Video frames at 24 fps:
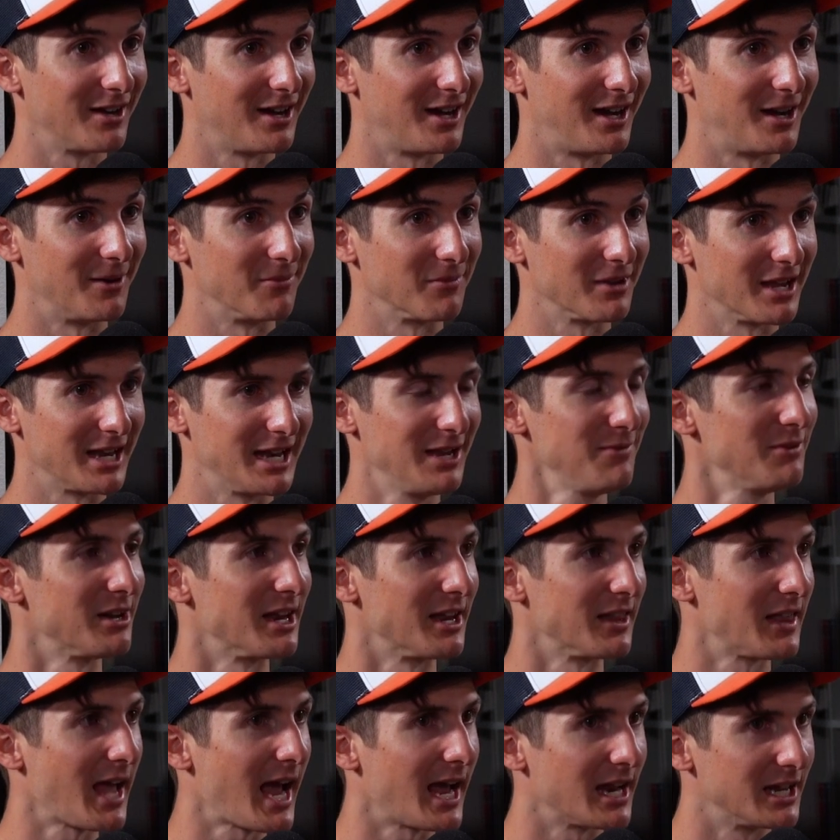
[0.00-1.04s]
and even
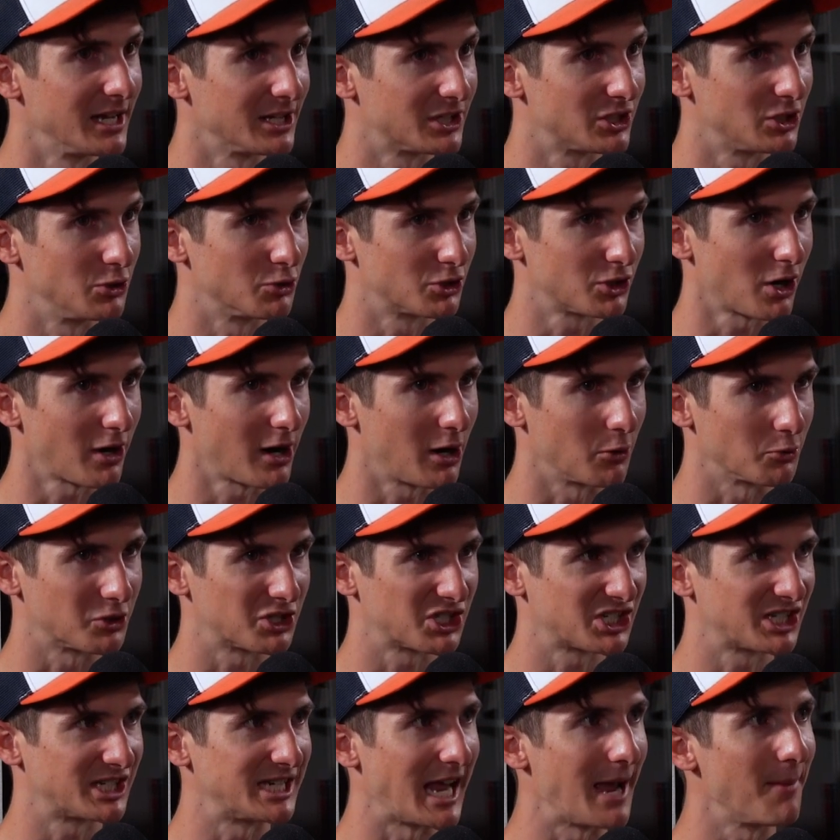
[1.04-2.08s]
in that, you start out
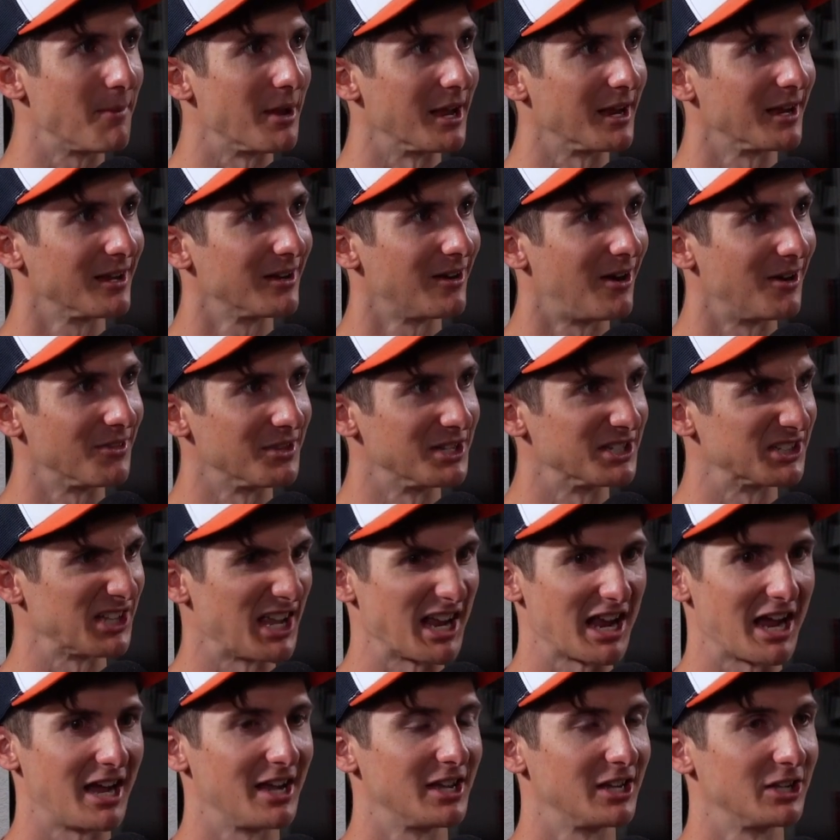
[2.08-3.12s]
stemming on these
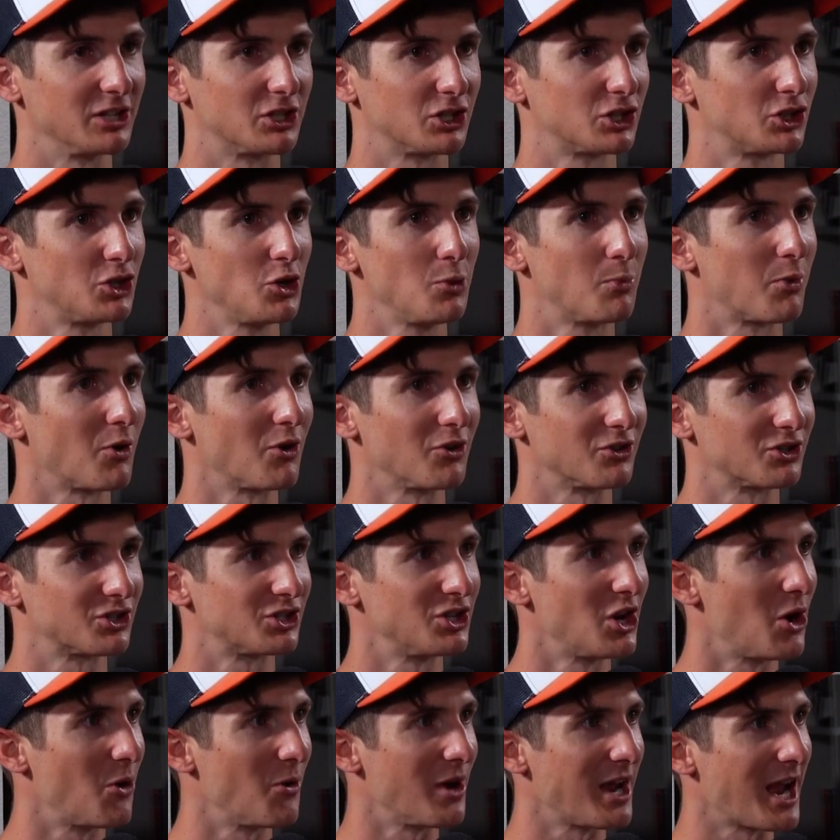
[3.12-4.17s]
it's super
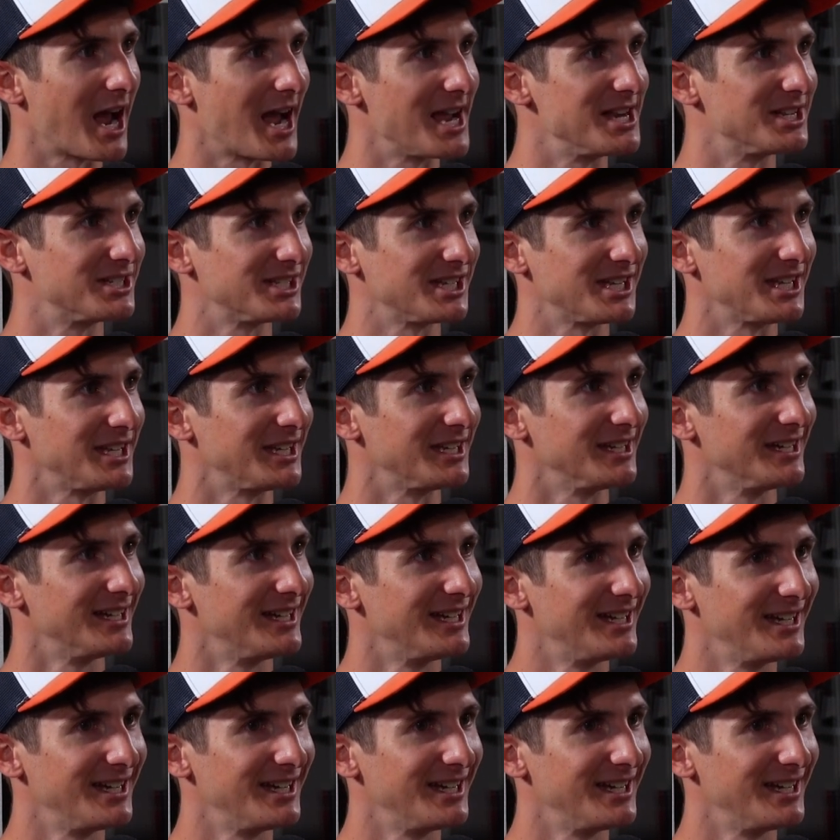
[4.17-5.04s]
snowy, icy